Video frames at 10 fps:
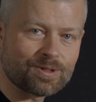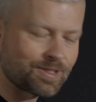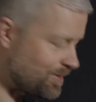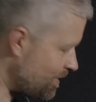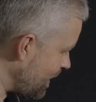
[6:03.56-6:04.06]
the
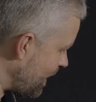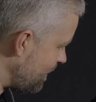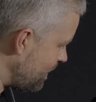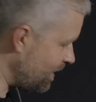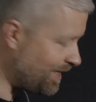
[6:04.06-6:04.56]

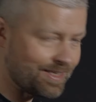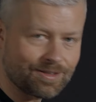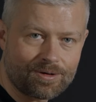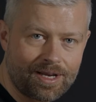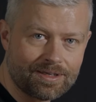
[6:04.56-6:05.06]
cassette at
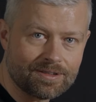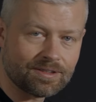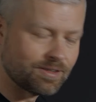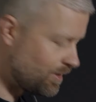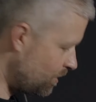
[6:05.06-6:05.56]
either end.
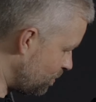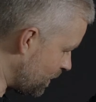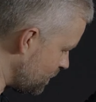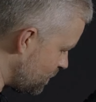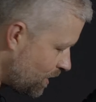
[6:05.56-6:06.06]
We
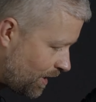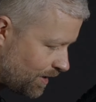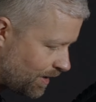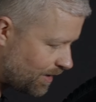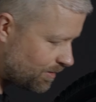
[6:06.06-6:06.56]
can check
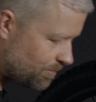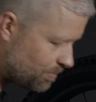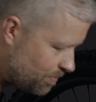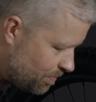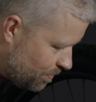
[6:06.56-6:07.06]
that
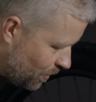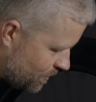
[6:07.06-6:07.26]
by